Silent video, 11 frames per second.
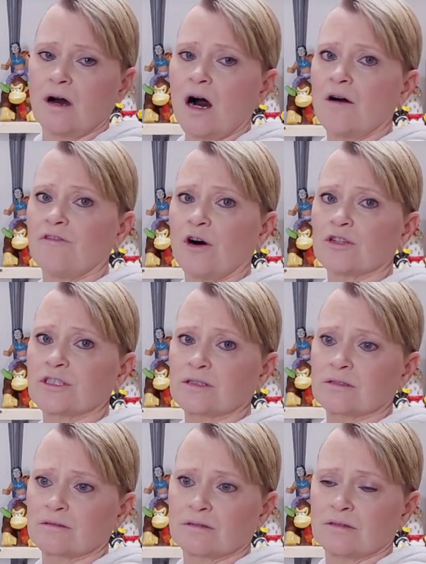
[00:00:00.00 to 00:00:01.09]
a
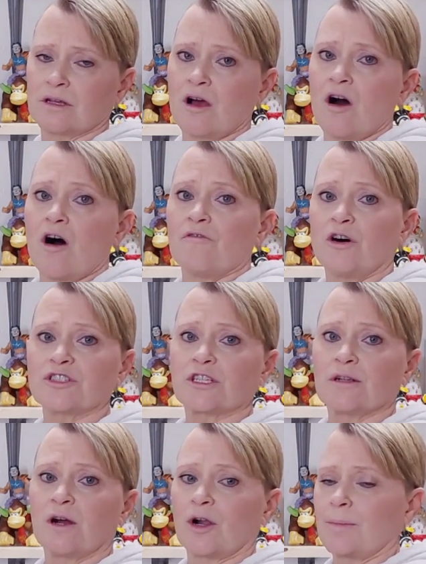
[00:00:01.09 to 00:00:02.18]
false
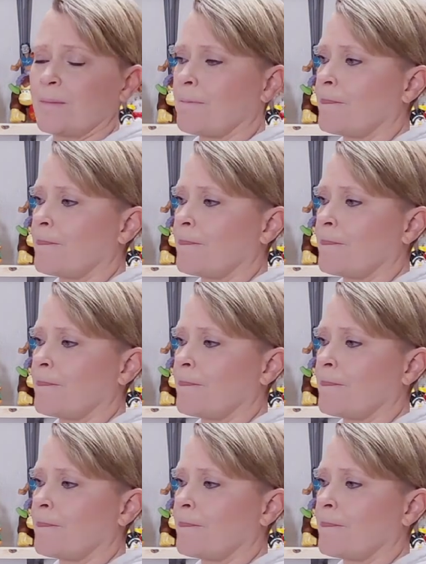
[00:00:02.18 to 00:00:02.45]
alarm.